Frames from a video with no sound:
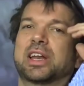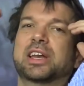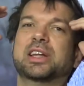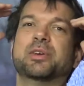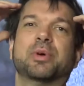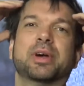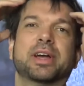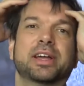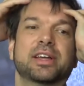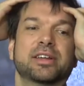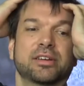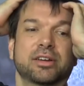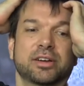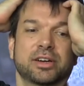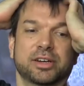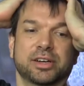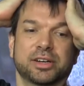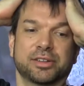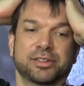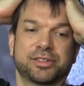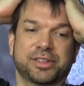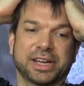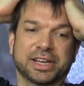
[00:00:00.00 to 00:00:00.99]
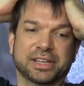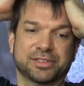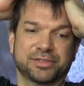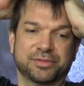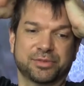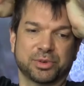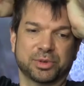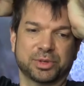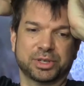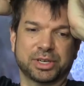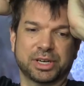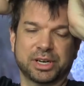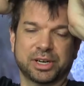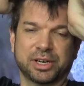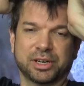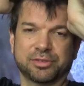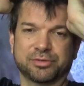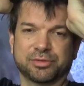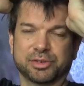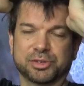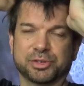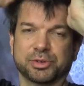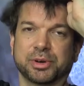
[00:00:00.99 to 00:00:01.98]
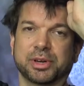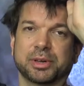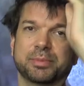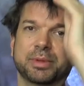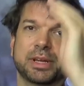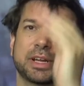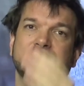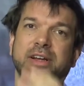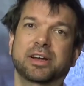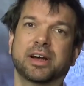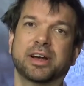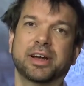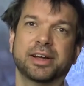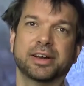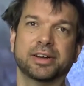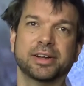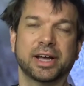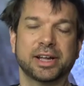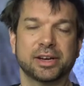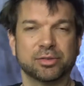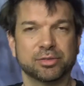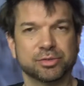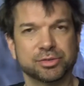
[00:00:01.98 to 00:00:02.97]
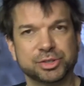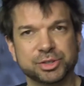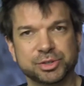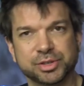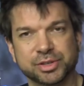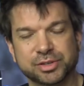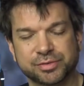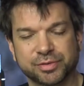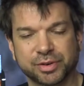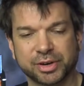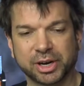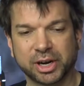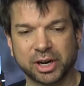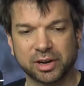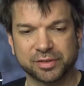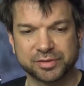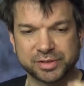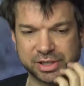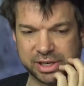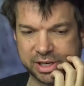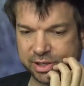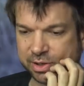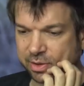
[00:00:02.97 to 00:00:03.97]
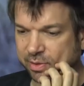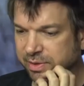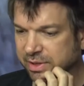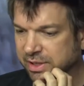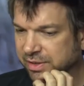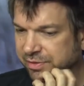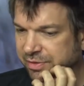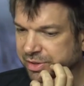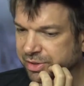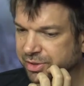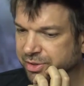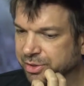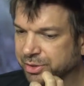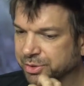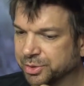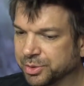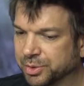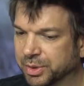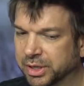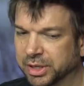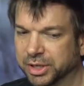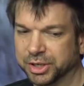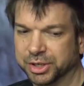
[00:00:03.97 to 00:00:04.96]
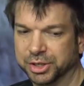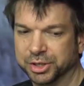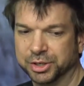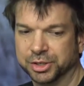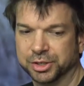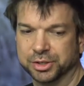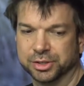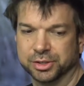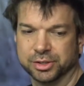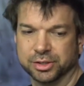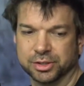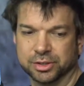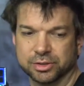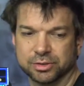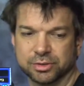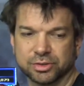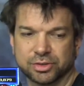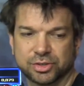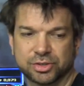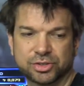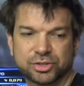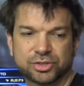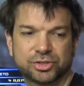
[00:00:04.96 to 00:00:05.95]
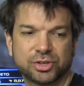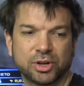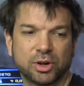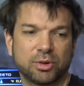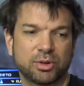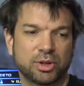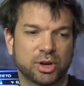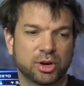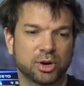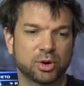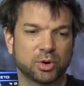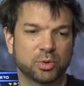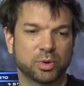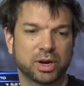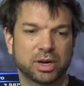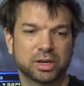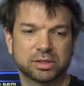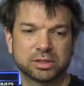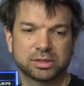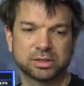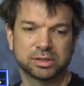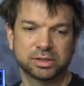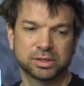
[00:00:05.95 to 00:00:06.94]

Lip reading: anyway, thanks for joining me. I don't do this very often. I don't even do solo